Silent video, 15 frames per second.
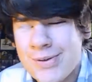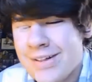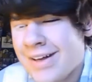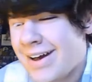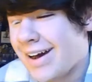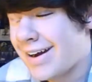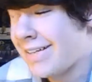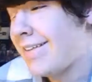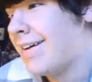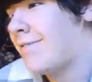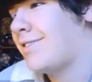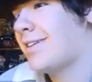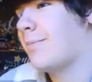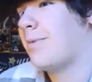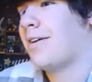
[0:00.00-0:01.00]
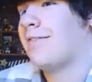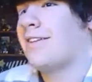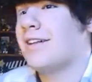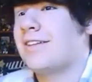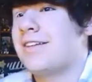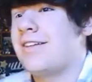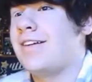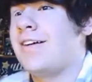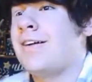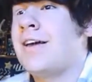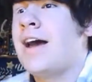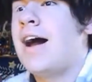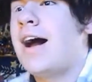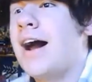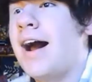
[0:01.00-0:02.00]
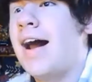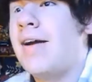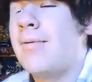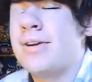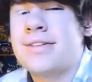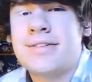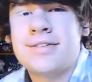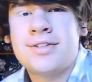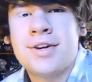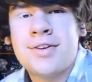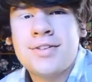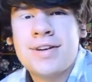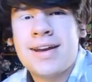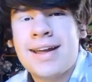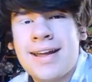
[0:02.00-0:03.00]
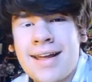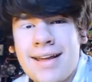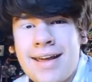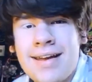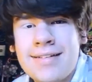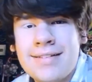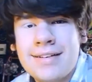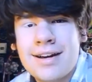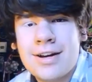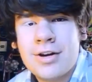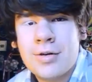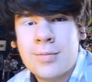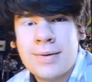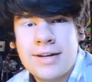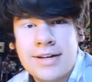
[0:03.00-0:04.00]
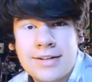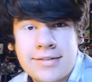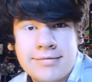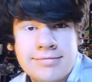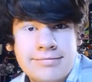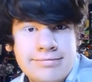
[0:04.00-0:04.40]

I don't think I've said what I've done today. I went to church and I ate Taco Bell.